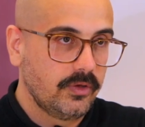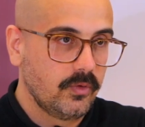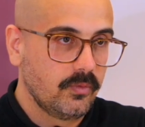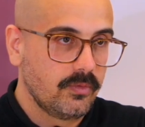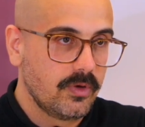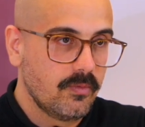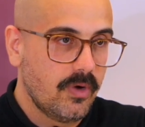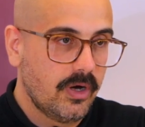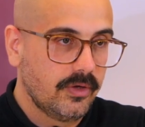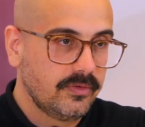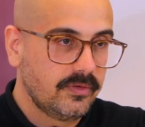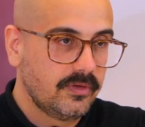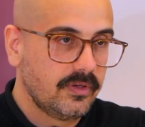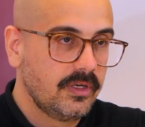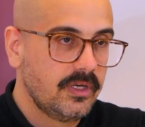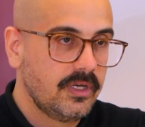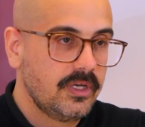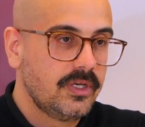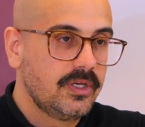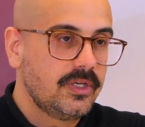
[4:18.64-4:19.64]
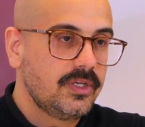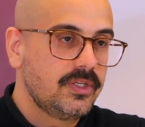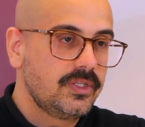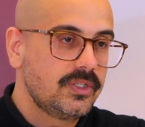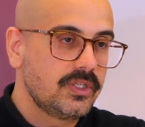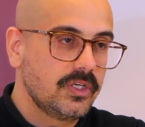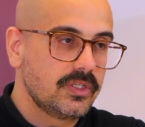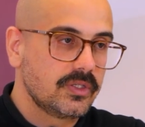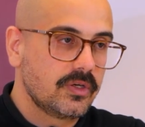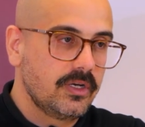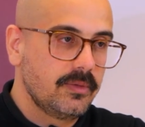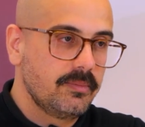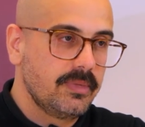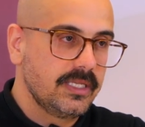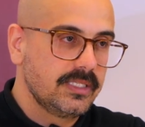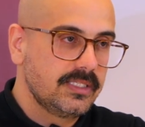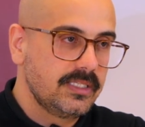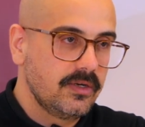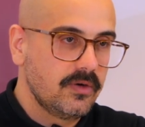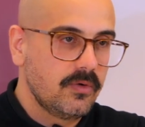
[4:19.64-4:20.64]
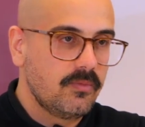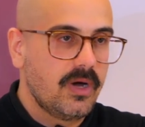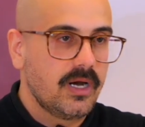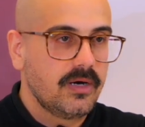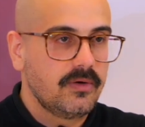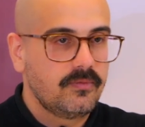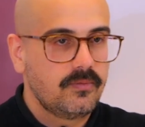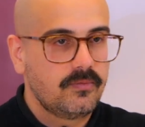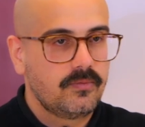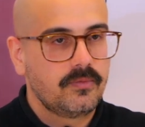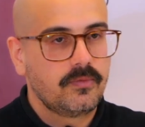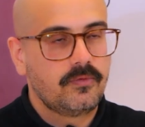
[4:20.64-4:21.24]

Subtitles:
do we want. So it's going to be 01